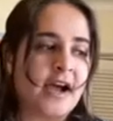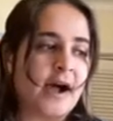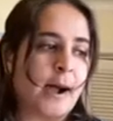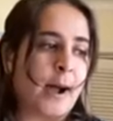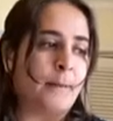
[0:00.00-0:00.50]

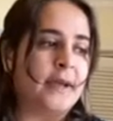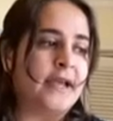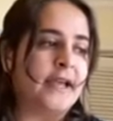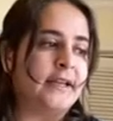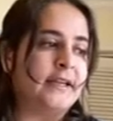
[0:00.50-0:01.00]

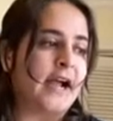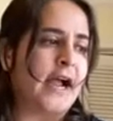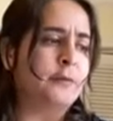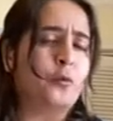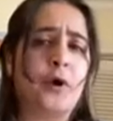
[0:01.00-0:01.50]
And
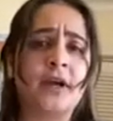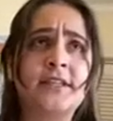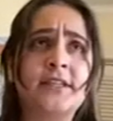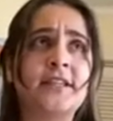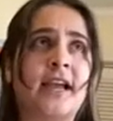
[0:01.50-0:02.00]
I'm
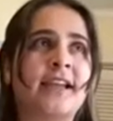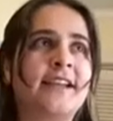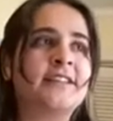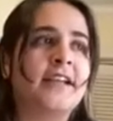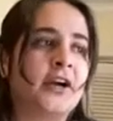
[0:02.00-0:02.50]
what I
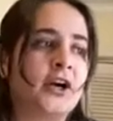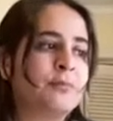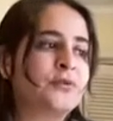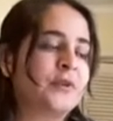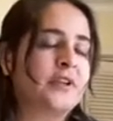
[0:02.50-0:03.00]
guess
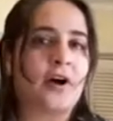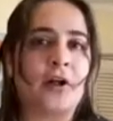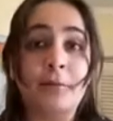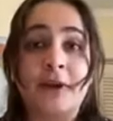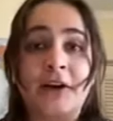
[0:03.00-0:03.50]
Arabs would
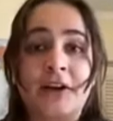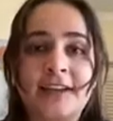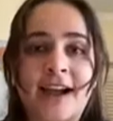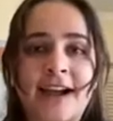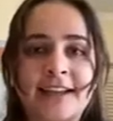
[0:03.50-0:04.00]
call
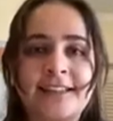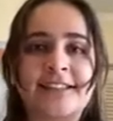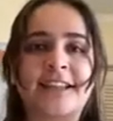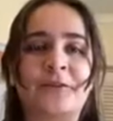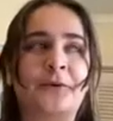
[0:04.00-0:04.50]

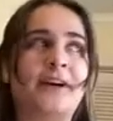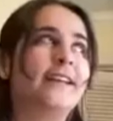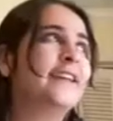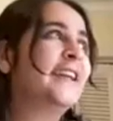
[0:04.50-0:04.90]
Americanized, and what